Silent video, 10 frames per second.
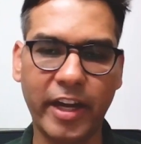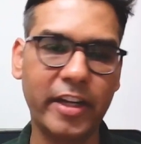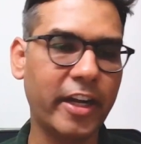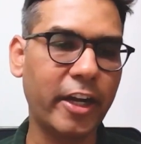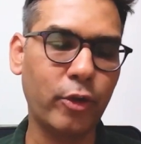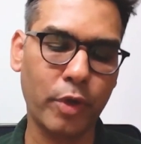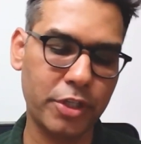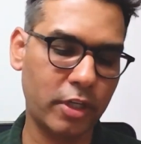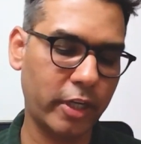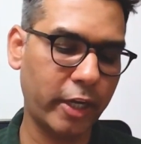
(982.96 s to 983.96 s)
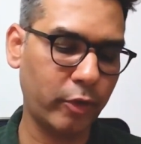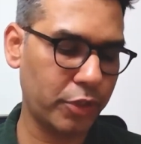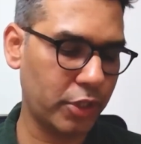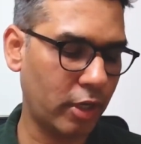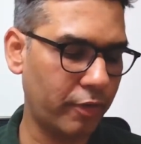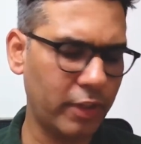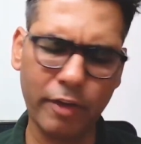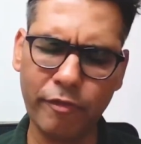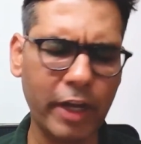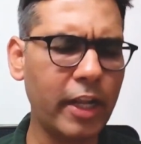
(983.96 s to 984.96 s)
great question, Arvind,
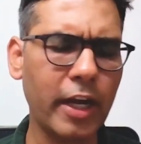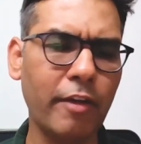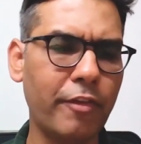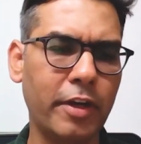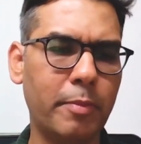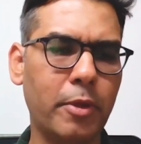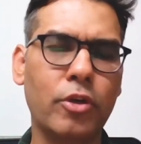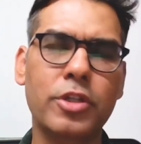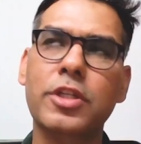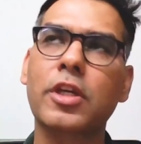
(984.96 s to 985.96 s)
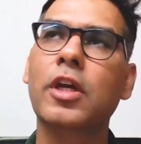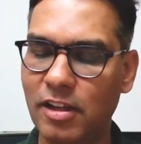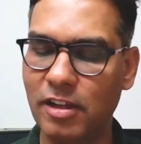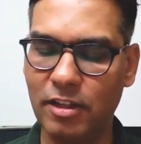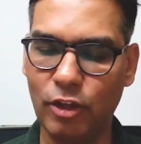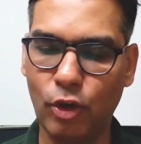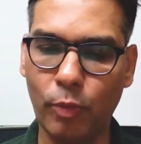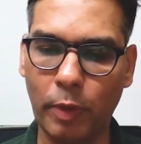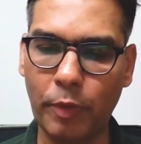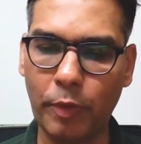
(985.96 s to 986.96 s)
and very relevant, because
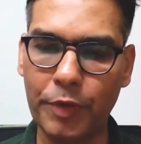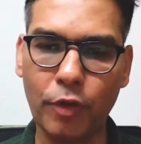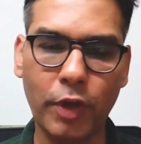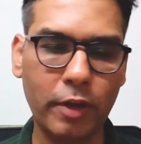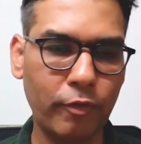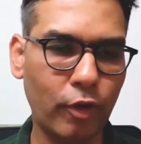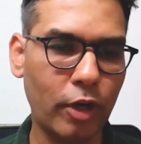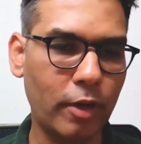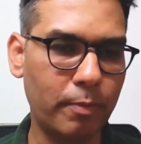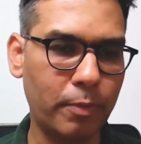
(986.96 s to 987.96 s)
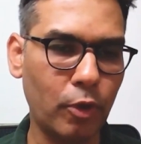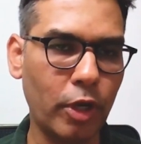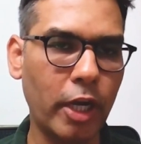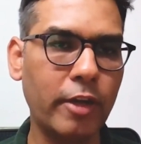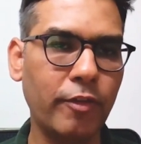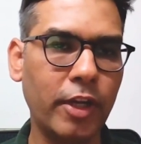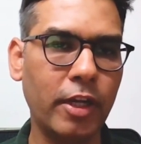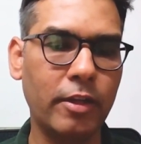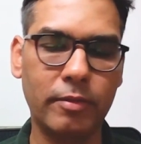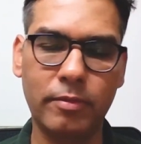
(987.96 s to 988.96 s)
when you're working for a
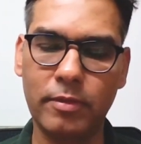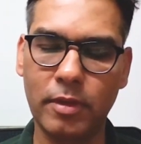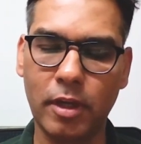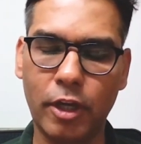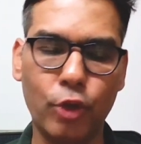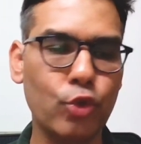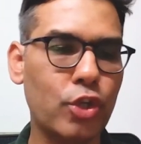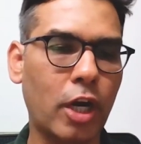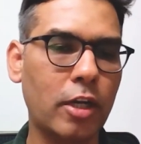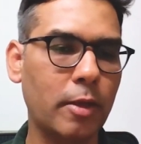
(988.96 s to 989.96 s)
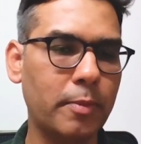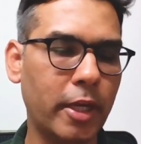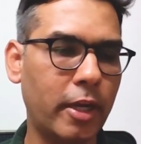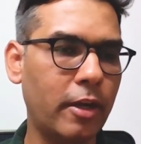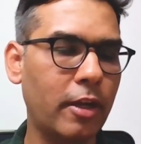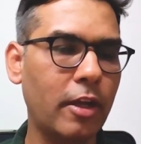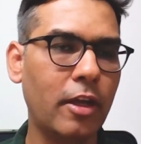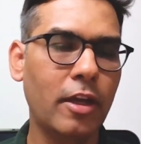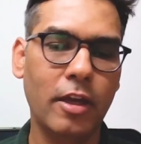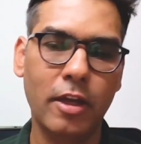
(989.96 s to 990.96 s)
relatively a new startup, then
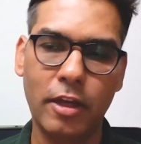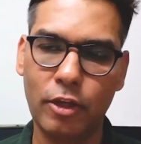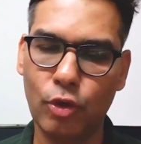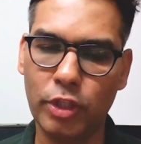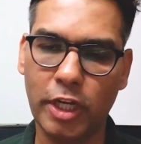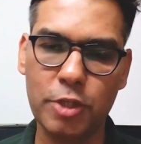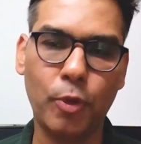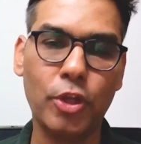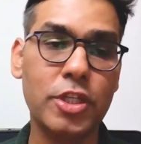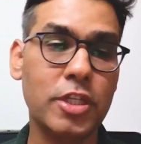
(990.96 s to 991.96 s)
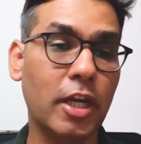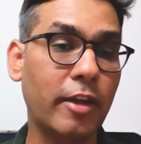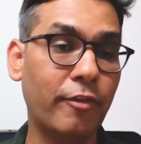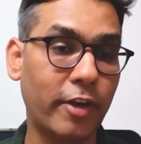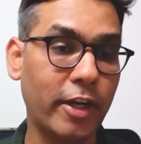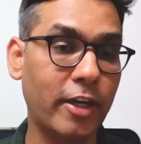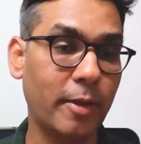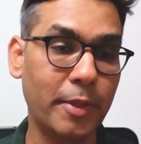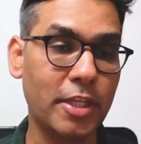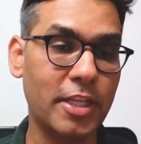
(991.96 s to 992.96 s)
the responses are different. I
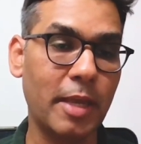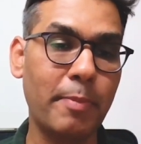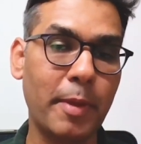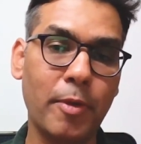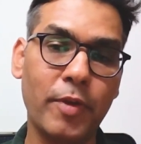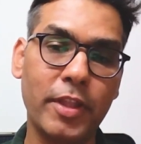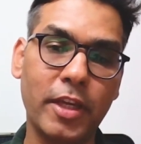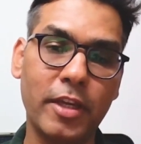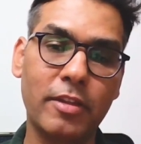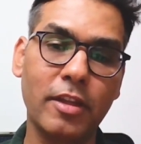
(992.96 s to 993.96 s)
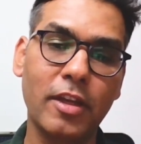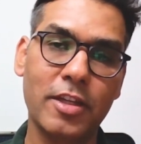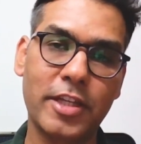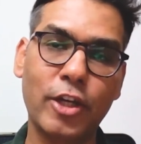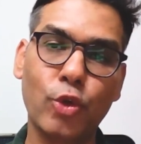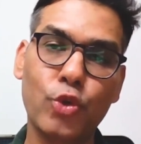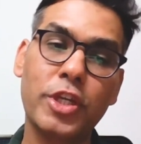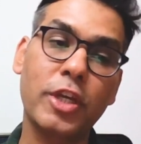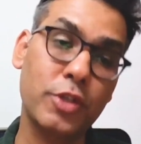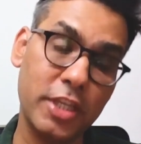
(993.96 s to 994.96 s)
mean, the same people, when they send those
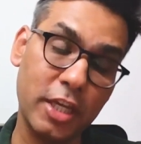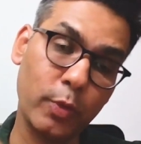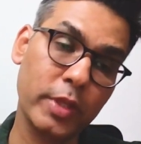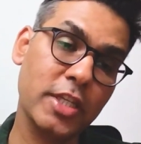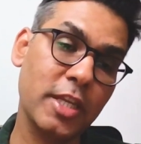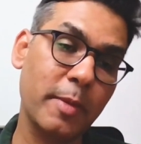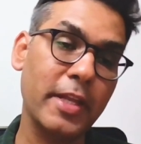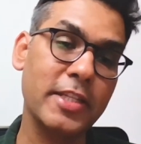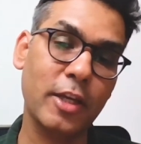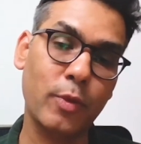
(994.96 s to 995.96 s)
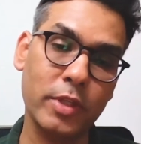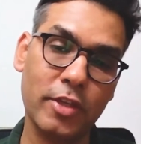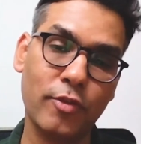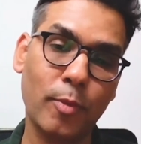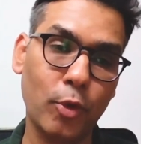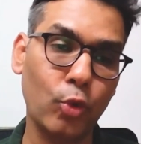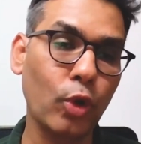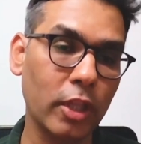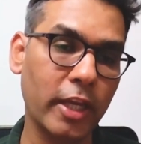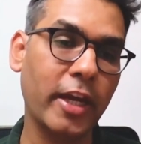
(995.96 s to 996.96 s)
sequences, email sequences from a
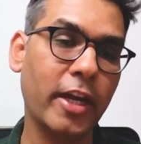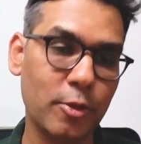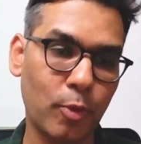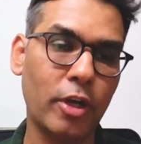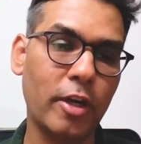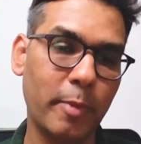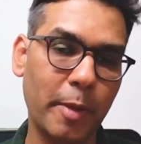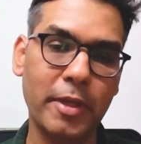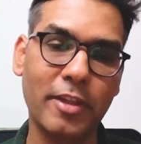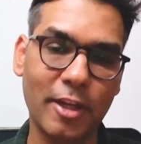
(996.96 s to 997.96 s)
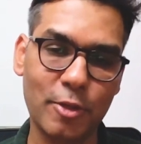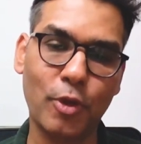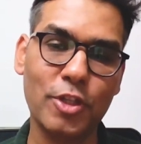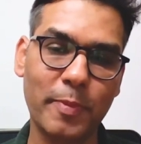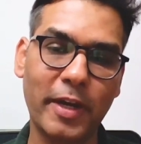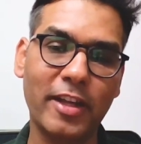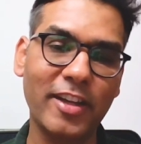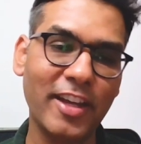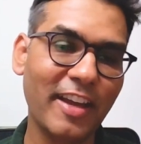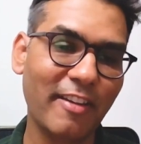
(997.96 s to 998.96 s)
Google, they get responded. Maybe the response is better.
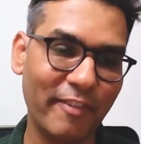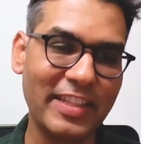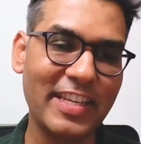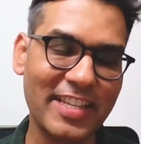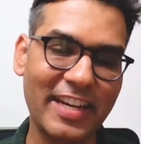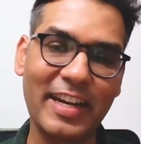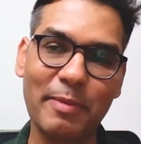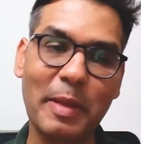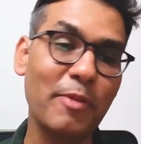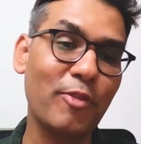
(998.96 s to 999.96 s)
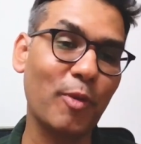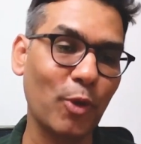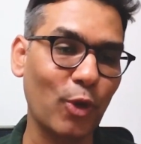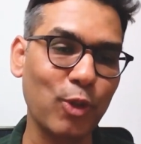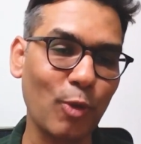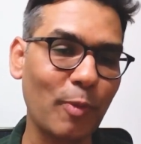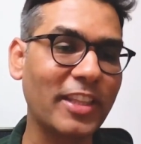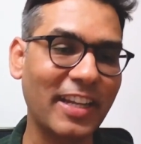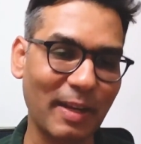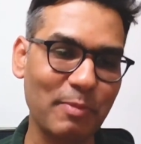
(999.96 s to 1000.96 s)
When they send it, maybe from a Growthloop,
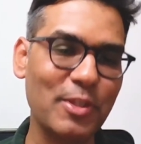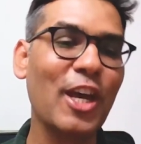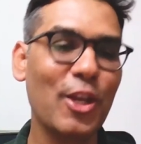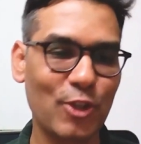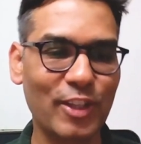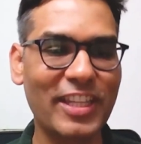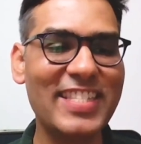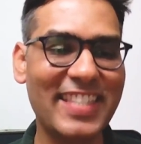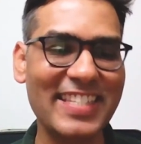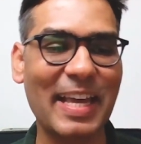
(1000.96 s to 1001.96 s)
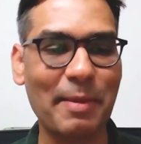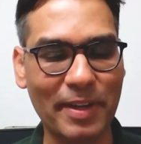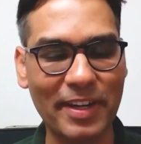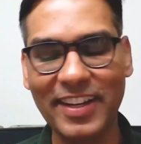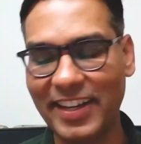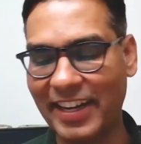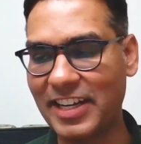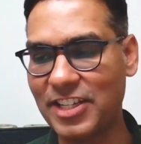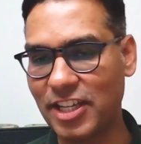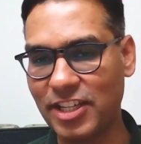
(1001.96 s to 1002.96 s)
nothing comes. So these things happen. It
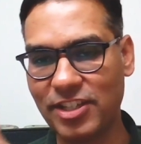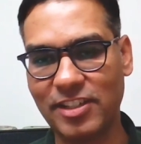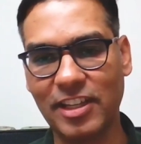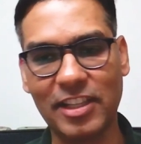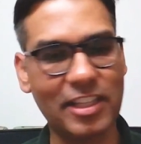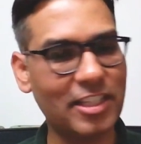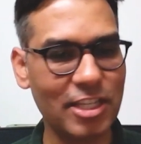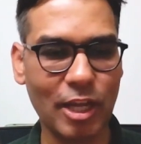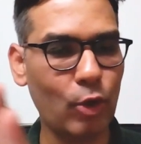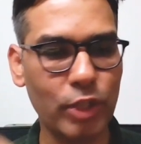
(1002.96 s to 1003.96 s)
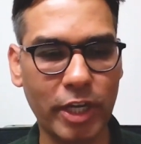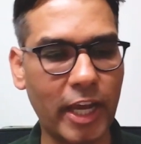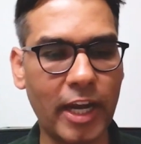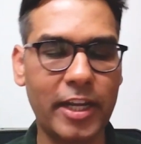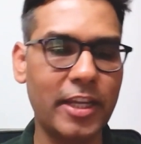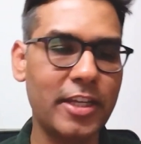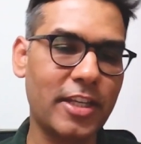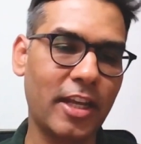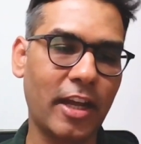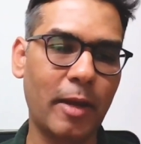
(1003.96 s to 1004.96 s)
is just this is how the reality is,
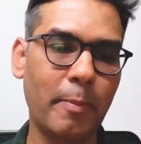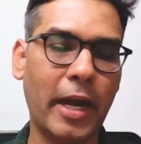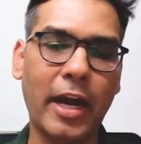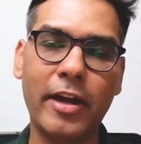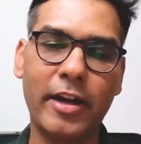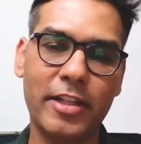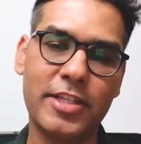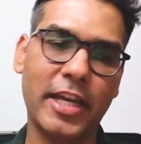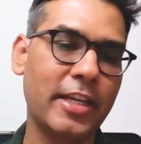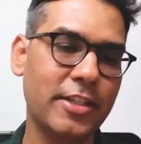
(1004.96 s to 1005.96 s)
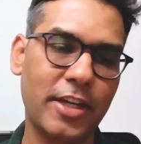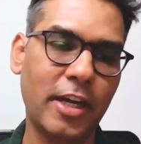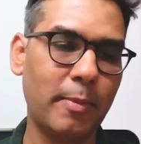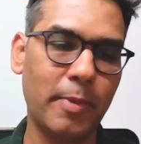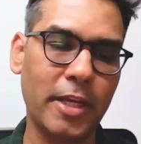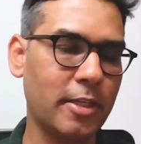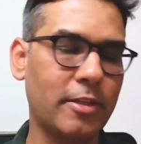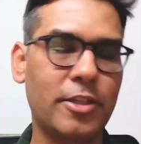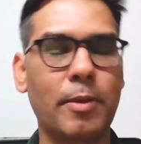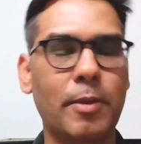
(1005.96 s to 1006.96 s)
and brand and size really plays
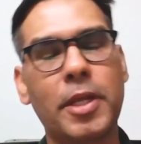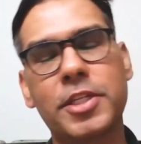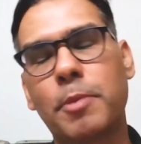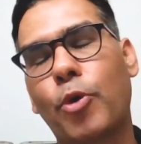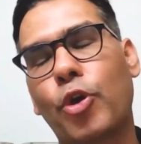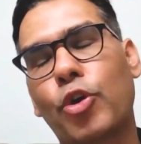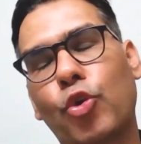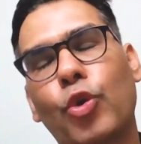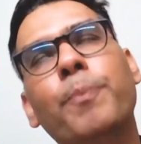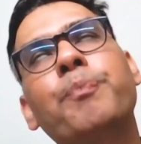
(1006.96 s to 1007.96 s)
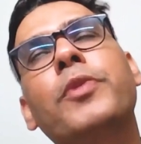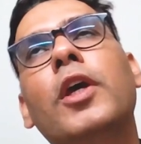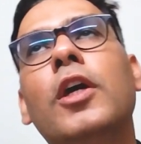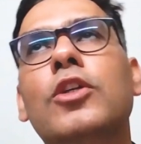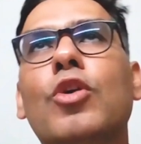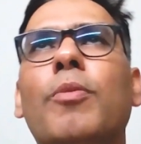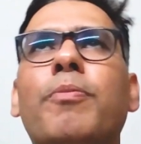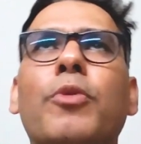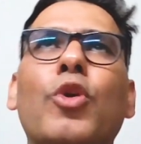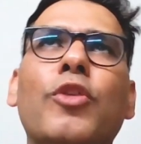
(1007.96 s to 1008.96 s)
an important role. So
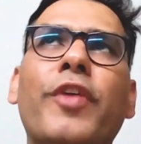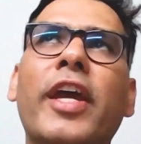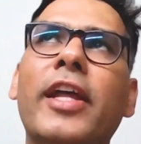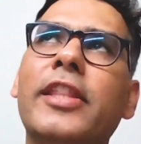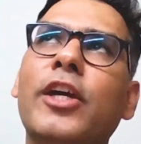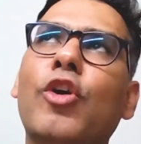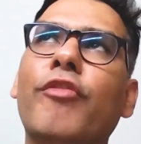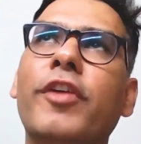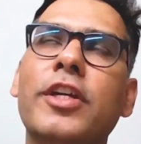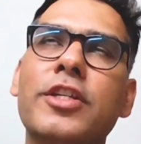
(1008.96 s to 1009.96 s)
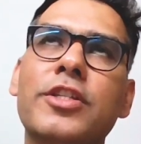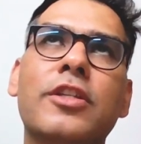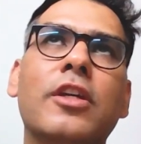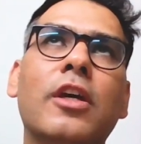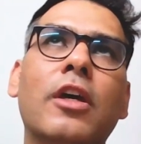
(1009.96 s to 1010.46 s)
the way I'll think of it is.